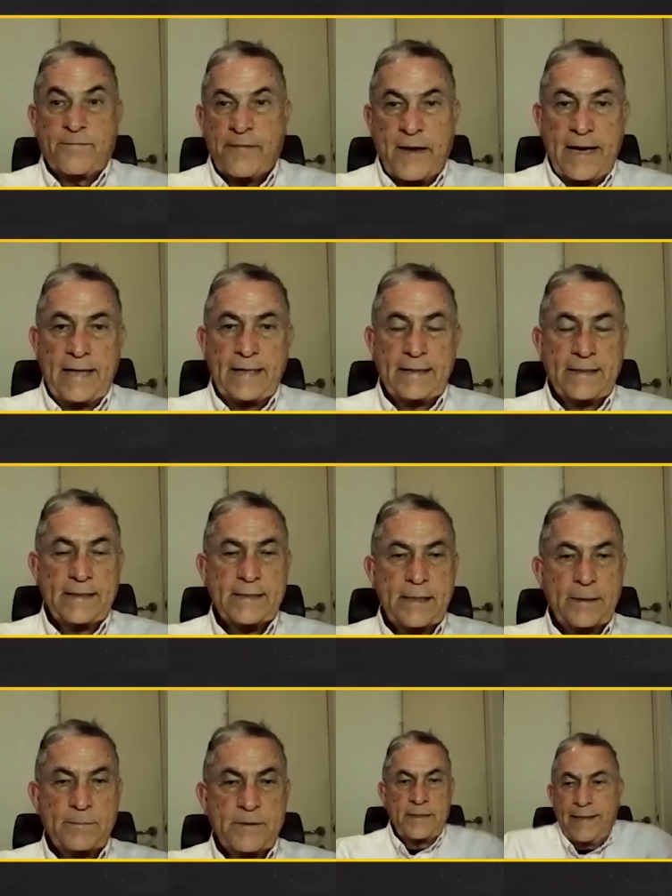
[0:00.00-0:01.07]
failed in
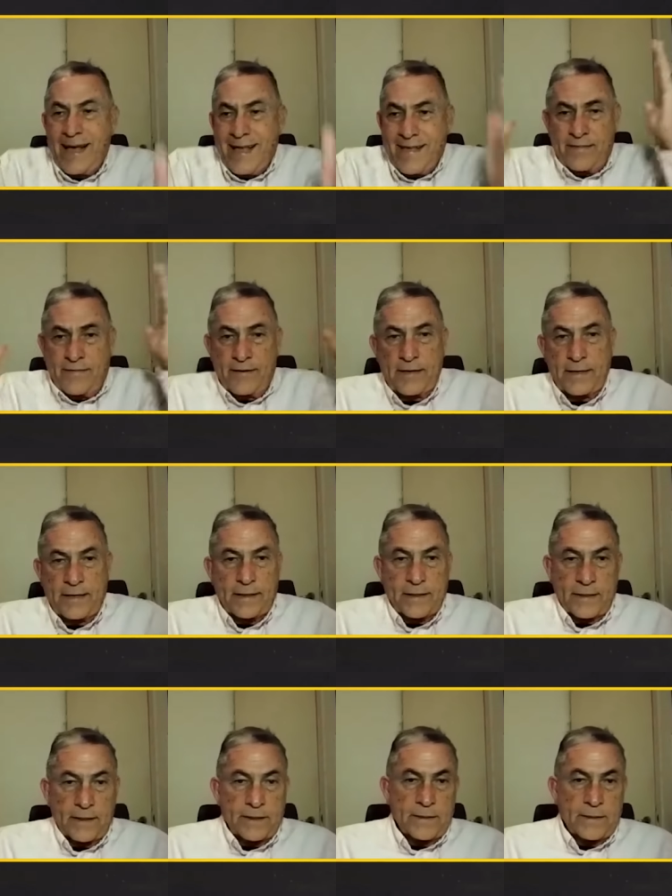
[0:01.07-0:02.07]
something, nothing.